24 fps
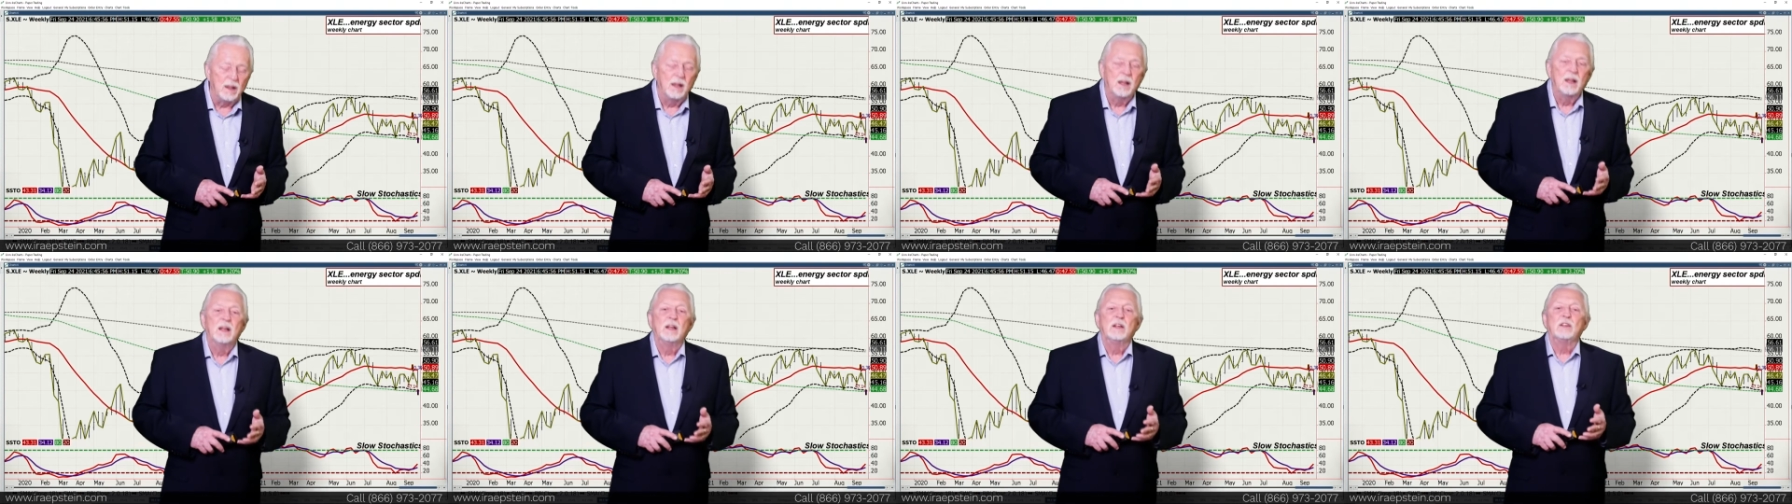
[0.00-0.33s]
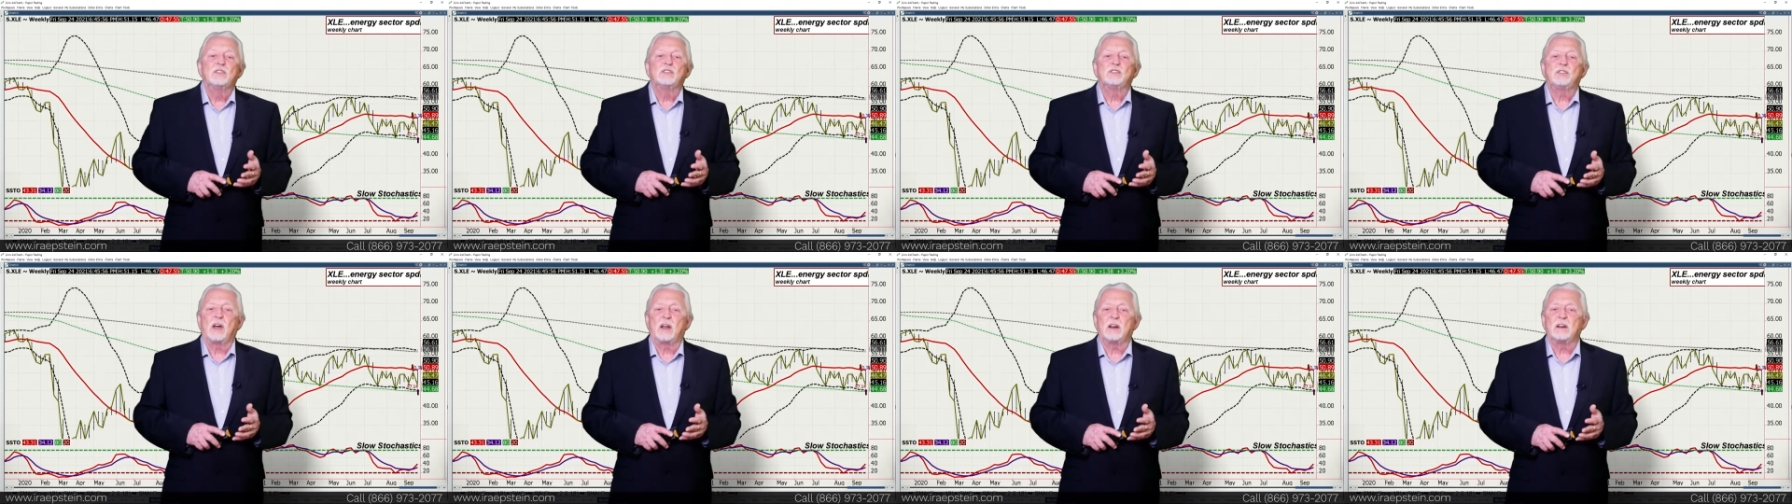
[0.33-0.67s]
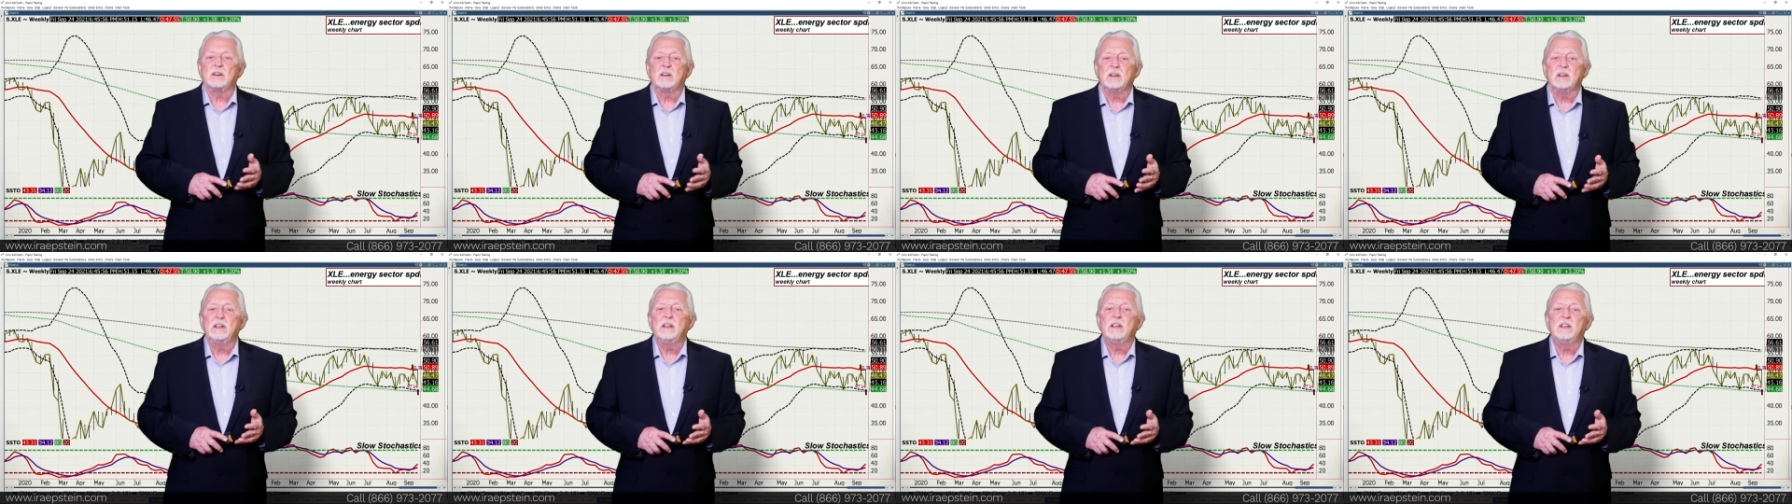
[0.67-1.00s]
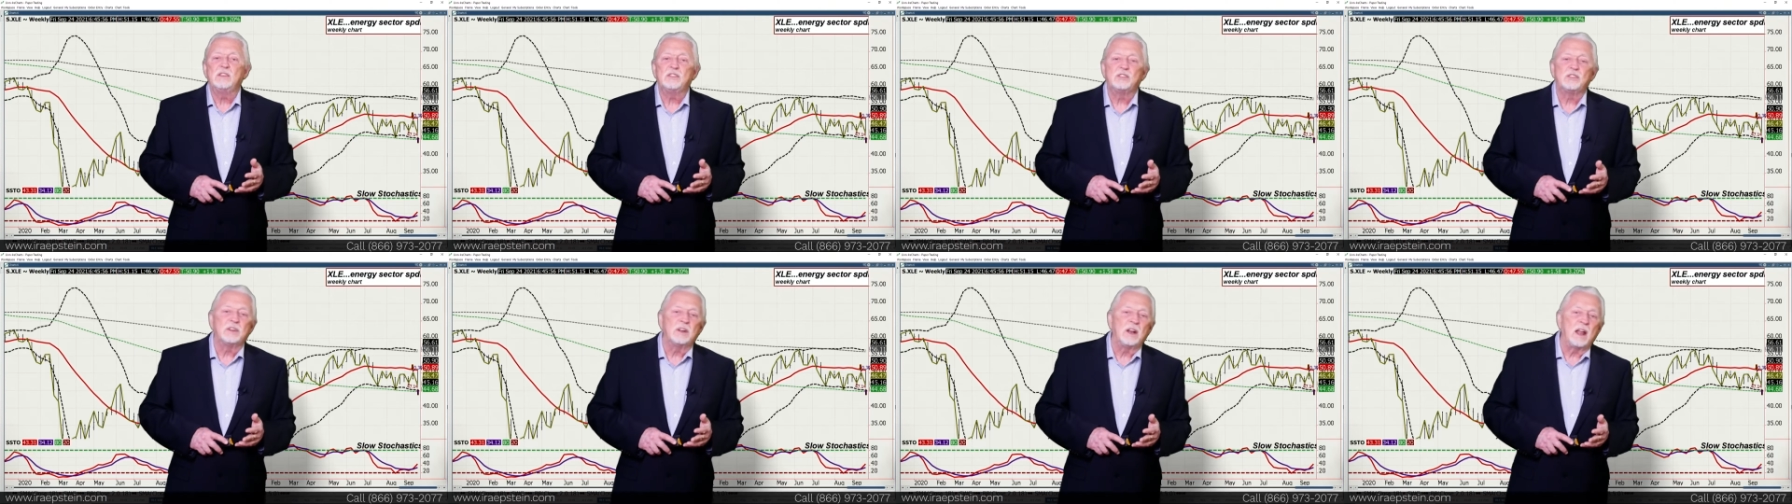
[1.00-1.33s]
Suddenly,
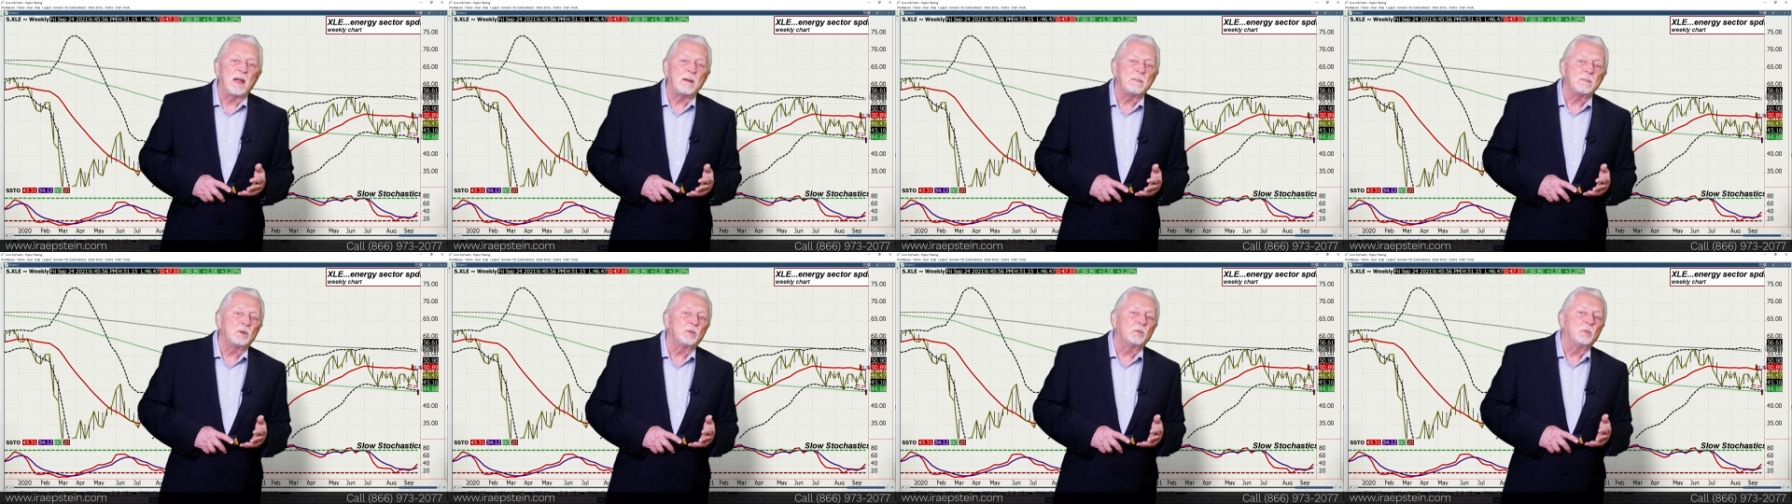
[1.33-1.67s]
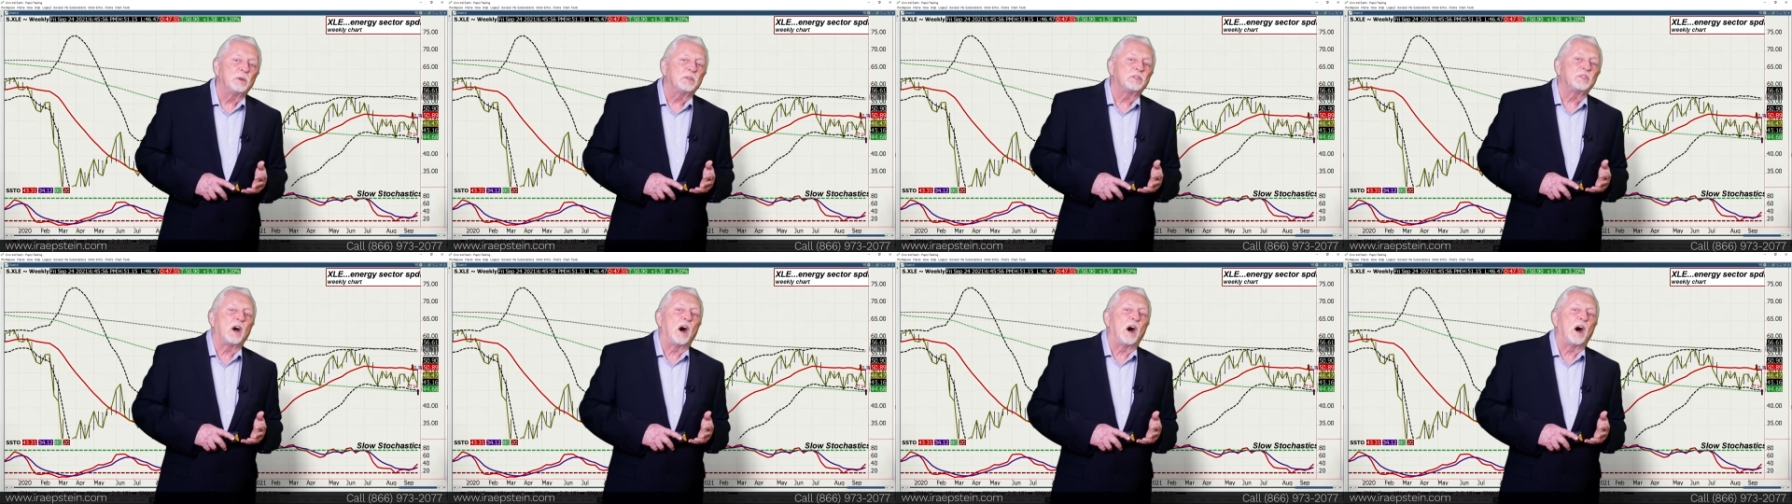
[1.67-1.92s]
he's enamored with